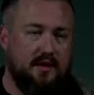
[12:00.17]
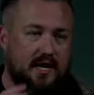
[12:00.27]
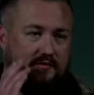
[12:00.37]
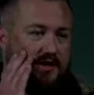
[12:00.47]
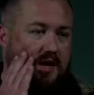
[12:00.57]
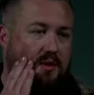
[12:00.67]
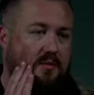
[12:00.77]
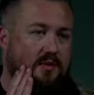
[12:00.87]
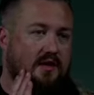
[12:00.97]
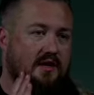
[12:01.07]
have come
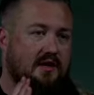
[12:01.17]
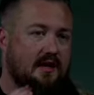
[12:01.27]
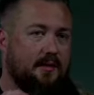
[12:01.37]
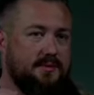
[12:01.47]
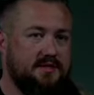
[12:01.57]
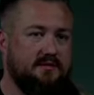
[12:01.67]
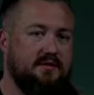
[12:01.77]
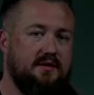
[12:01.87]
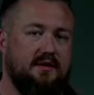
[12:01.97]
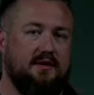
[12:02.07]
up and helped
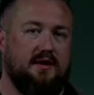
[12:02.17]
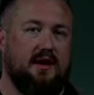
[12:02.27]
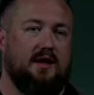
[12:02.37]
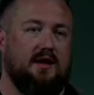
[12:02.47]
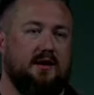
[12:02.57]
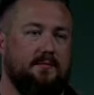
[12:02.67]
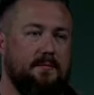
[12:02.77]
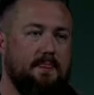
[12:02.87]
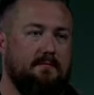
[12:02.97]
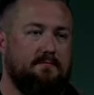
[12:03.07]
um,
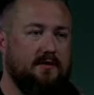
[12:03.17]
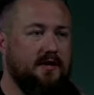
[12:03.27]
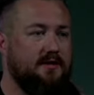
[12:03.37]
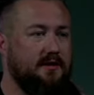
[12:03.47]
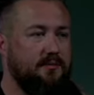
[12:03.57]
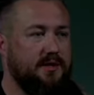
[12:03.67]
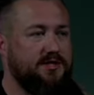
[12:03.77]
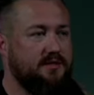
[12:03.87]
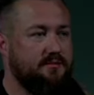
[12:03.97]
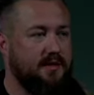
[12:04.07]
fund their
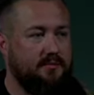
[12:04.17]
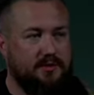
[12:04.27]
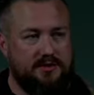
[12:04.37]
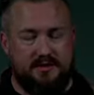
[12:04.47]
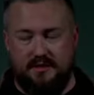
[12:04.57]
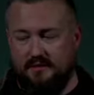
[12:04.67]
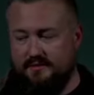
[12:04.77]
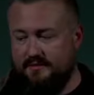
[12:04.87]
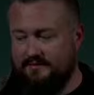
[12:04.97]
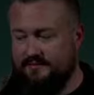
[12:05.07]
mission by purchasing
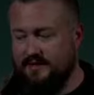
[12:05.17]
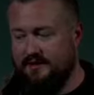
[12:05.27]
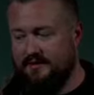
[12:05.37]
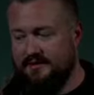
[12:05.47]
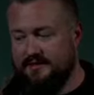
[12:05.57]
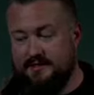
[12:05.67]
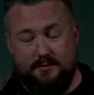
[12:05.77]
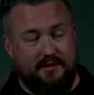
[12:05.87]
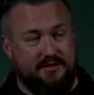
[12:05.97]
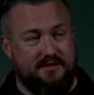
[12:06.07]
some
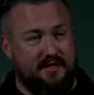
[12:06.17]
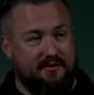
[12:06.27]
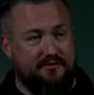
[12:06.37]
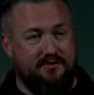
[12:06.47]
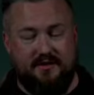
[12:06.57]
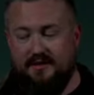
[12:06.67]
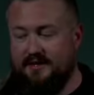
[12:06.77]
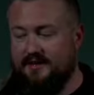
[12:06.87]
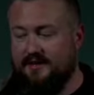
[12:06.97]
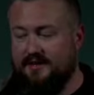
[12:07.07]
of their stuff,
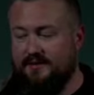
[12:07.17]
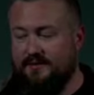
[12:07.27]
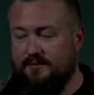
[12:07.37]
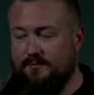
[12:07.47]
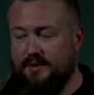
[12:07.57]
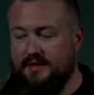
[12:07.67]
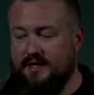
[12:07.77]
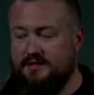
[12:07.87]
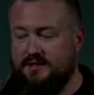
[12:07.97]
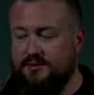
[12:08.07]
uh, but they
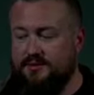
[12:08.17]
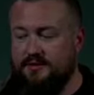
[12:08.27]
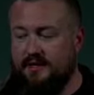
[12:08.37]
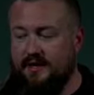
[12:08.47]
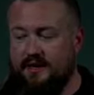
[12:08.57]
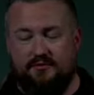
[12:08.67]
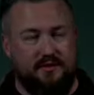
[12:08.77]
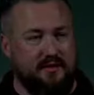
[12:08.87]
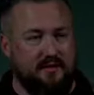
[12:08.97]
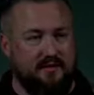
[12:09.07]
sold everything